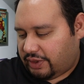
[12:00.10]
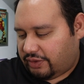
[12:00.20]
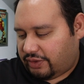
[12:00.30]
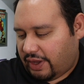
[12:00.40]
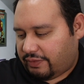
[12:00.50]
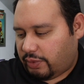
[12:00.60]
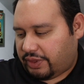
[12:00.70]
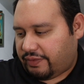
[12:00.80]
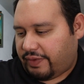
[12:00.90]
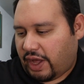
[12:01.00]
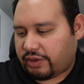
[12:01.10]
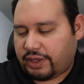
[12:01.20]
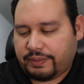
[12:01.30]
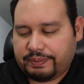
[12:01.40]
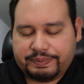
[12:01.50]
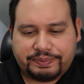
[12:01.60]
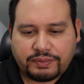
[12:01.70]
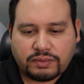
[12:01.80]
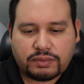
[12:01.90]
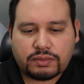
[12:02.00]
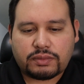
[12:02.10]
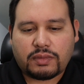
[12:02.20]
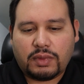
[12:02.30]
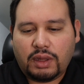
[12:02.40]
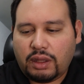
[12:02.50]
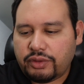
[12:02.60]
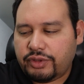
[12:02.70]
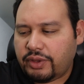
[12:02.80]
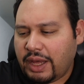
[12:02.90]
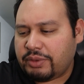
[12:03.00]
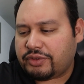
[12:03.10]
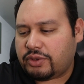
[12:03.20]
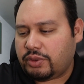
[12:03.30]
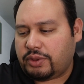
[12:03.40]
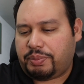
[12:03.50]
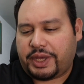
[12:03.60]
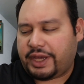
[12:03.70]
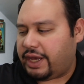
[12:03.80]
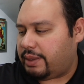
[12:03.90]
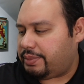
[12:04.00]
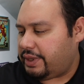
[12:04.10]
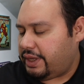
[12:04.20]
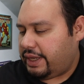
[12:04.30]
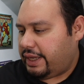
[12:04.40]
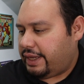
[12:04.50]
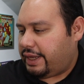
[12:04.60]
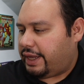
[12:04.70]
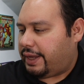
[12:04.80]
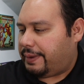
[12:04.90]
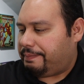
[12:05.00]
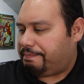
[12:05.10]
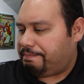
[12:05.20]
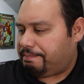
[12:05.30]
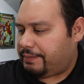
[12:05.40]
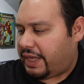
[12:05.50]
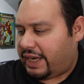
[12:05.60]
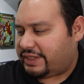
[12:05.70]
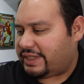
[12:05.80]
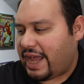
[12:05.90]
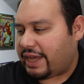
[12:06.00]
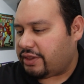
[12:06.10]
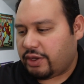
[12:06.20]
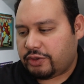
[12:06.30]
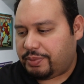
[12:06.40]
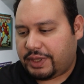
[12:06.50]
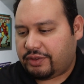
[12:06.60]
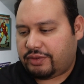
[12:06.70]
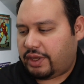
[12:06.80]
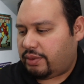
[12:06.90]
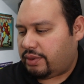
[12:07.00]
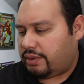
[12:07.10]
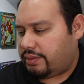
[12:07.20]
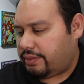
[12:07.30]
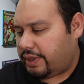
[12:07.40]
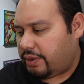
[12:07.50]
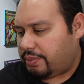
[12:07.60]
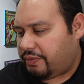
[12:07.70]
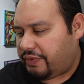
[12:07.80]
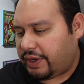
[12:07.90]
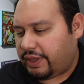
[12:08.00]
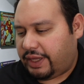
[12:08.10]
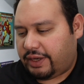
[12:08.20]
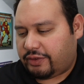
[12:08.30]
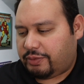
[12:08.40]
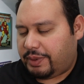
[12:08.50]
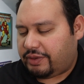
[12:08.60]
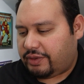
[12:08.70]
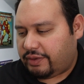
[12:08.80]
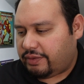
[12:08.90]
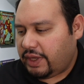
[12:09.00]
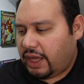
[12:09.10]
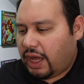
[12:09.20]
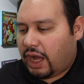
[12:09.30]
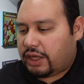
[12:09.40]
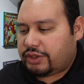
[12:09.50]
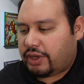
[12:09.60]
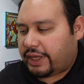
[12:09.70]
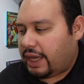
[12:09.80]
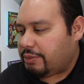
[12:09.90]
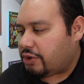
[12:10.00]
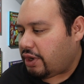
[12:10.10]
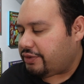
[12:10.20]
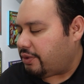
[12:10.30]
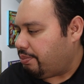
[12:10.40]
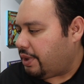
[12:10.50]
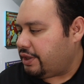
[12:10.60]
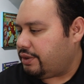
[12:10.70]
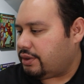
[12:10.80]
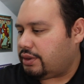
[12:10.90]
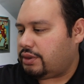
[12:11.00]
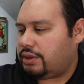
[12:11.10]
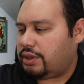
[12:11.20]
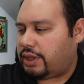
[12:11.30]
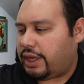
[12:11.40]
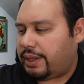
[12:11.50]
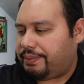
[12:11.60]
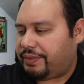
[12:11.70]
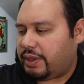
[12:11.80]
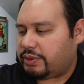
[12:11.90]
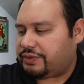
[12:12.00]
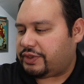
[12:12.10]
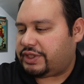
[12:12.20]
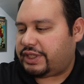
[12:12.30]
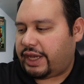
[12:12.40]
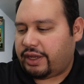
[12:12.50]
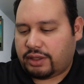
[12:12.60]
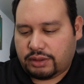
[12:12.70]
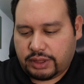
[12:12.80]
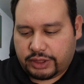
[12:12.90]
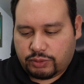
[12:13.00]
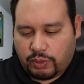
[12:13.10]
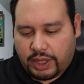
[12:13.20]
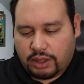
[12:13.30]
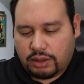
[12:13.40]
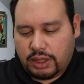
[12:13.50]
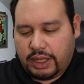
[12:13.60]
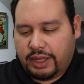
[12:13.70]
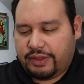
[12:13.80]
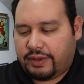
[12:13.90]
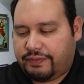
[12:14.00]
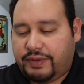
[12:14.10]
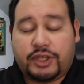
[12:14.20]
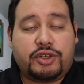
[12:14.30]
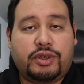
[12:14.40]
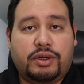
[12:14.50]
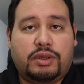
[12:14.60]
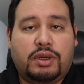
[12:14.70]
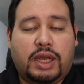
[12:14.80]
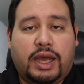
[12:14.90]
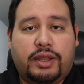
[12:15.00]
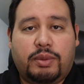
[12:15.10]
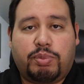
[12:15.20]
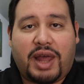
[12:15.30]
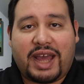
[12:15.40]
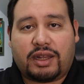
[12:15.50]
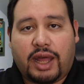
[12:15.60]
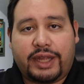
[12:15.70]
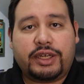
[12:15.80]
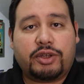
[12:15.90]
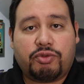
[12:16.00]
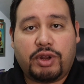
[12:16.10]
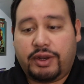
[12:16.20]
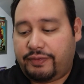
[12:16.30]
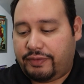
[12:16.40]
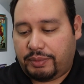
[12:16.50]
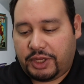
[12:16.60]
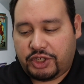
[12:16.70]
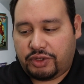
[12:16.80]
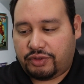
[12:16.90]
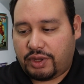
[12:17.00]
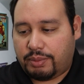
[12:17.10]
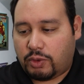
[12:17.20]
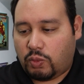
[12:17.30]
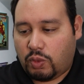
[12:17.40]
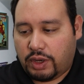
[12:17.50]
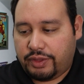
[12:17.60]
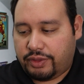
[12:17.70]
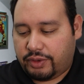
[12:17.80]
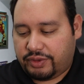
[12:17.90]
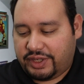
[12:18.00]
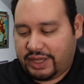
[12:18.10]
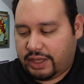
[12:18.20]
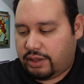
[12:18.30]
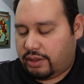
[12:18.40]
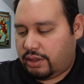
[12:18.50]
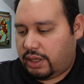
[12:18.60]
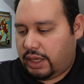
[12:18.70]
the stuff with the Falcon. So that was cool to pick up. And I snagged those because they're fairly inexpensive. I came across a bundle that was for sale as well that featured the Black Lightning run from issues number 1 through 10.